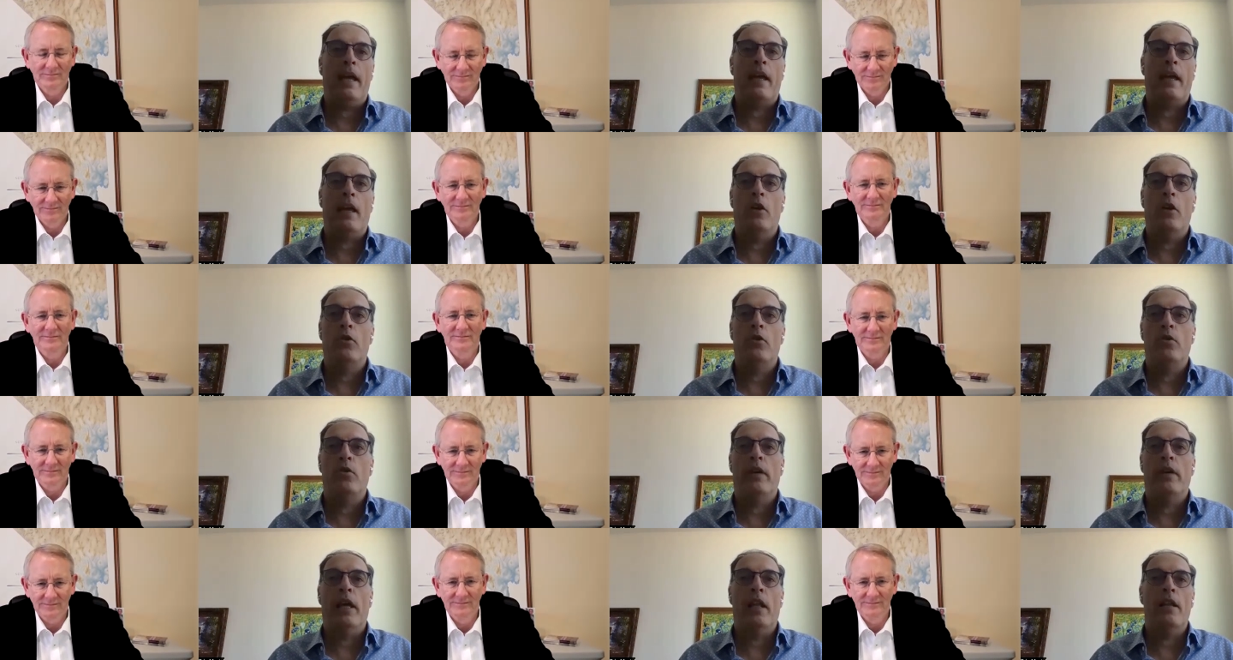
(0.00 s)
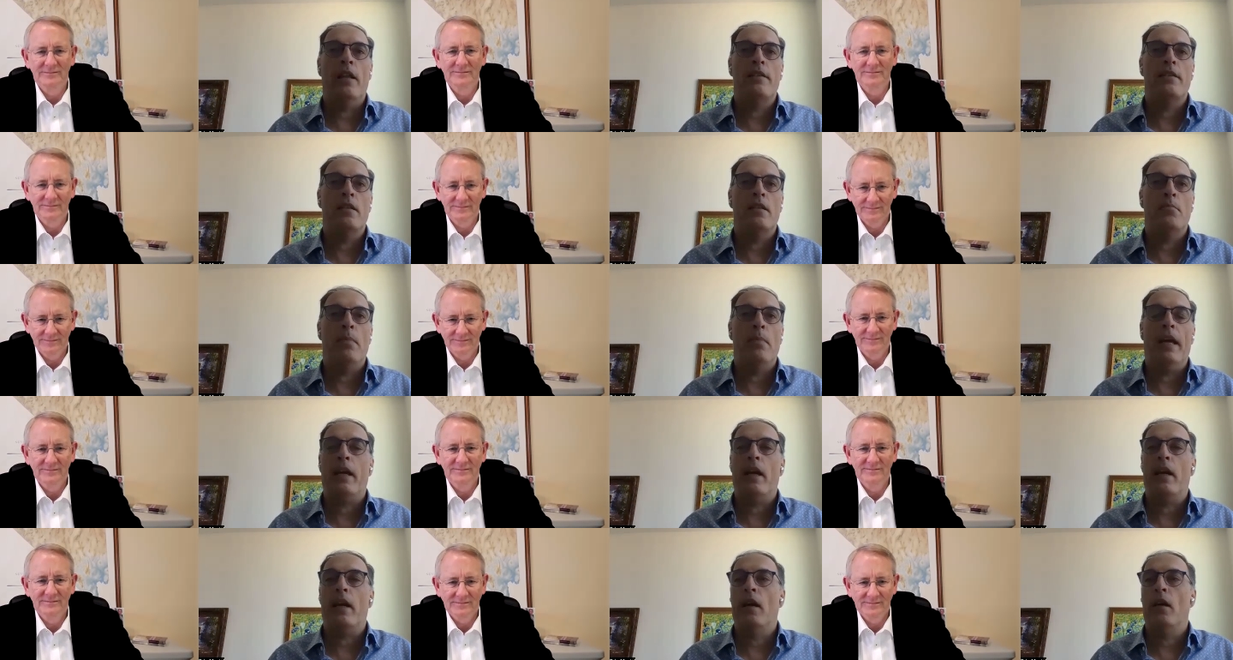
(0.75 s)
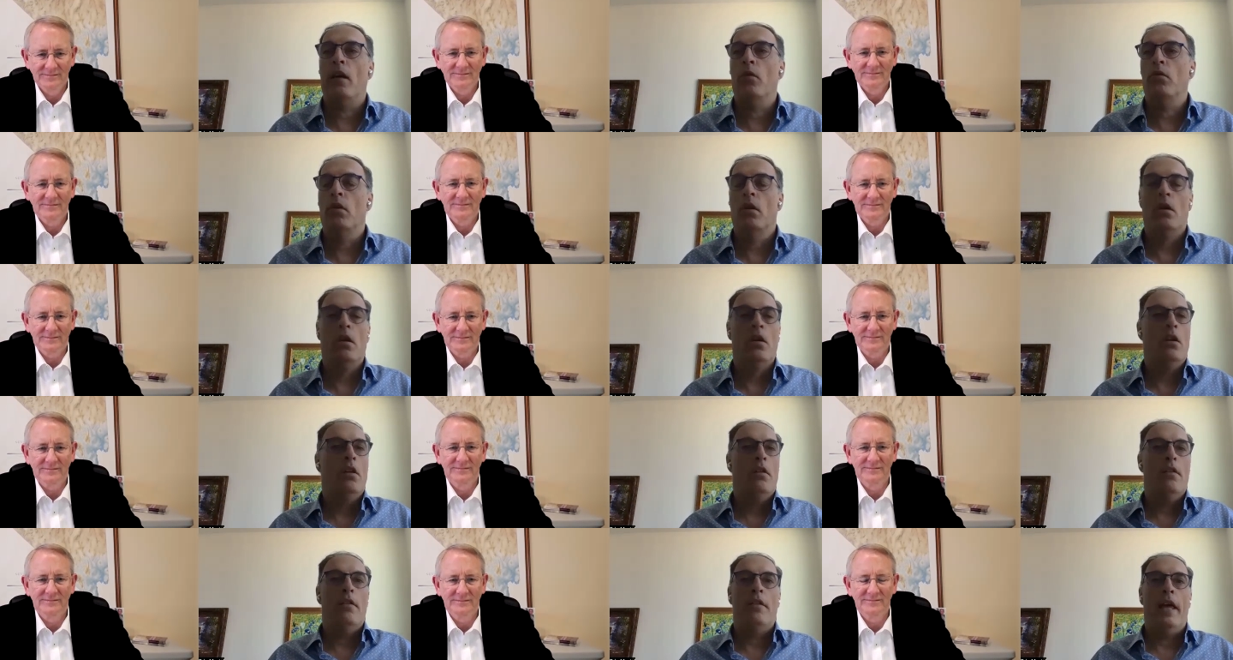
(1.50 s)
Speaker 1: account to your LLC's bank account,
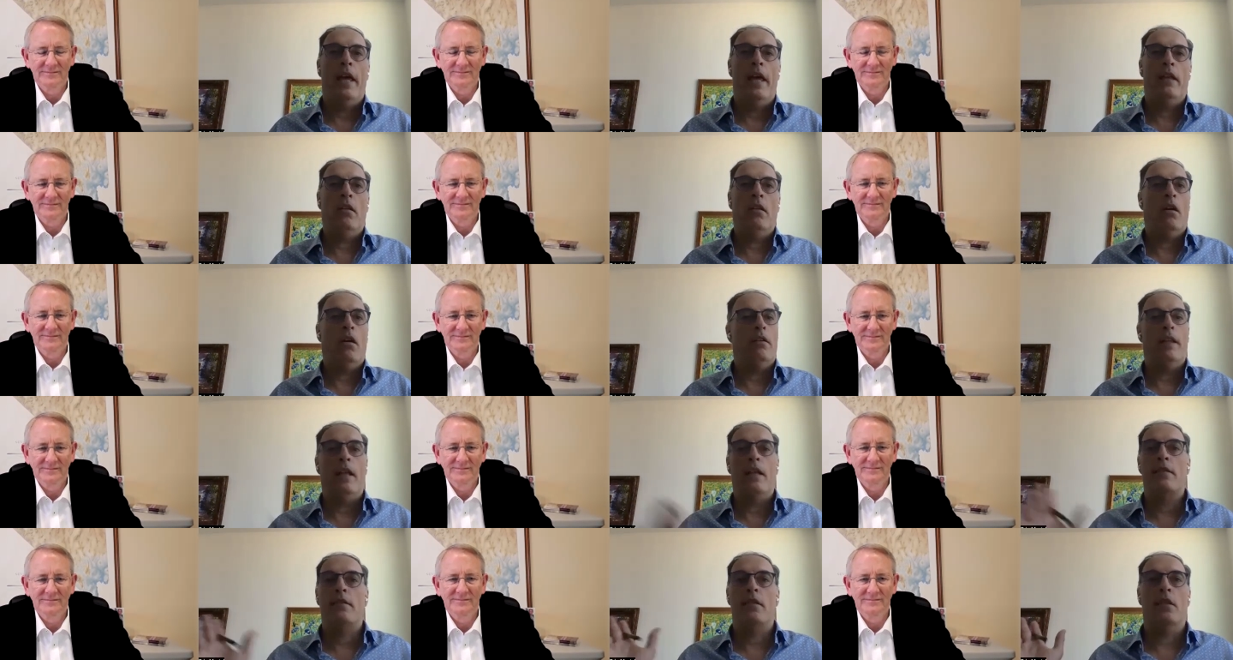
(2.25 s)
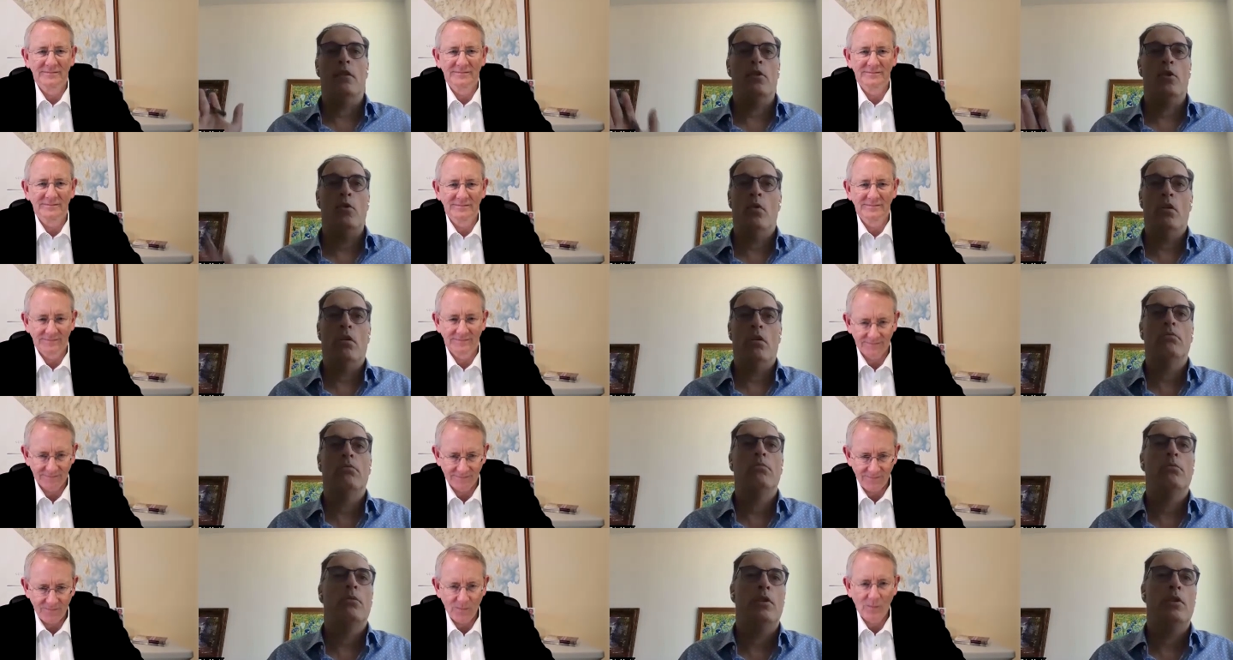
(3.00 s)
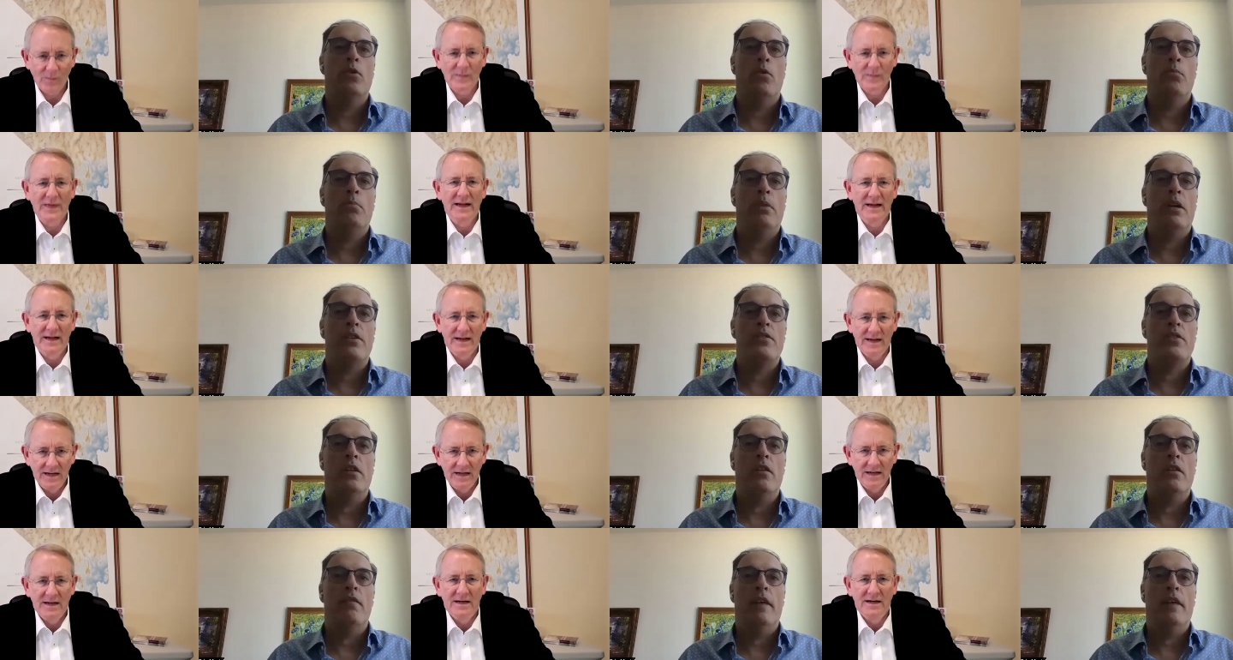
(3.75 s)
then oh, that's it. You were you are piercing
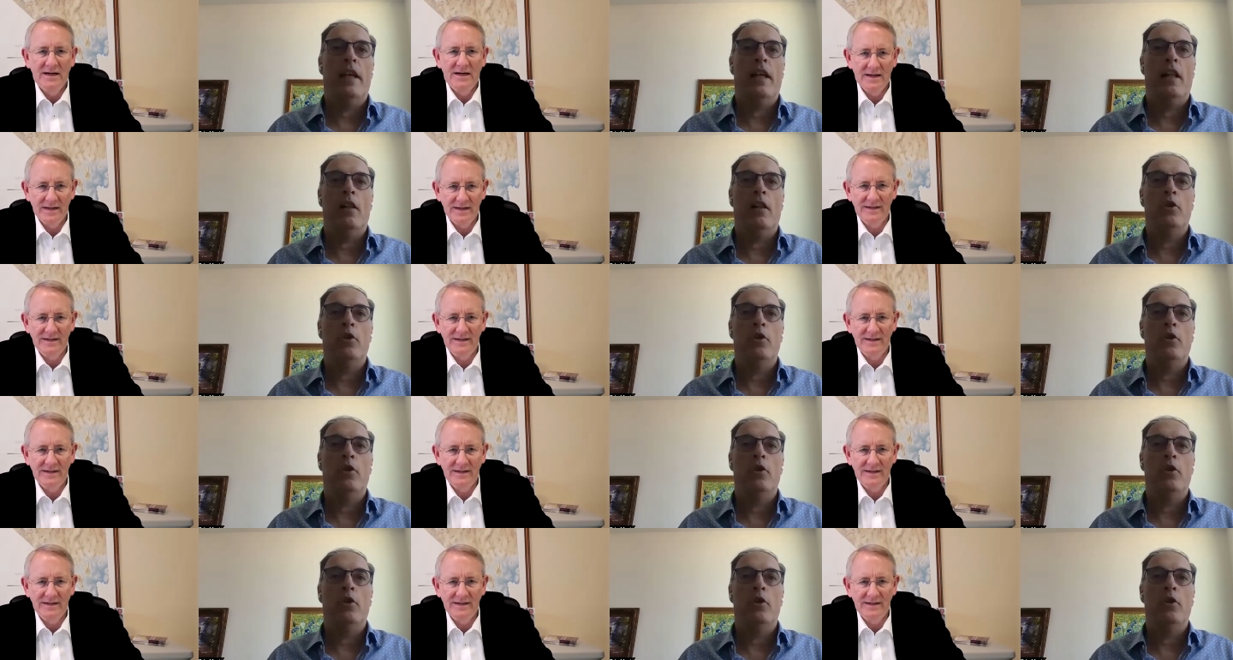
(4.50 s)
the veil.